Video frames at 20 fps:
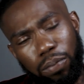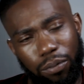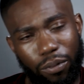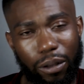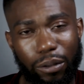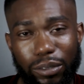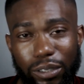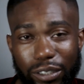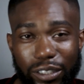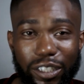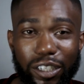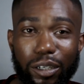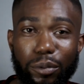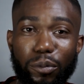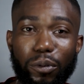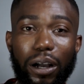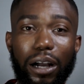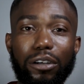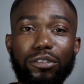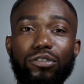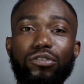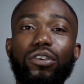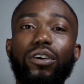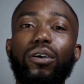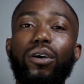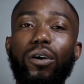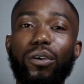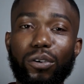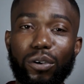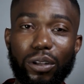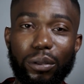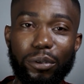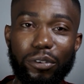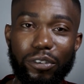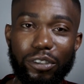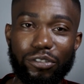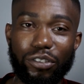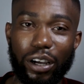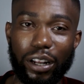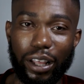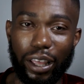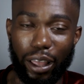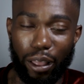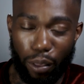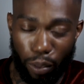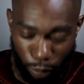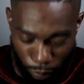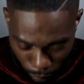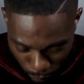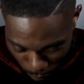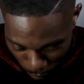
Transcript: that was a terrible outro. Hold on, let me try that.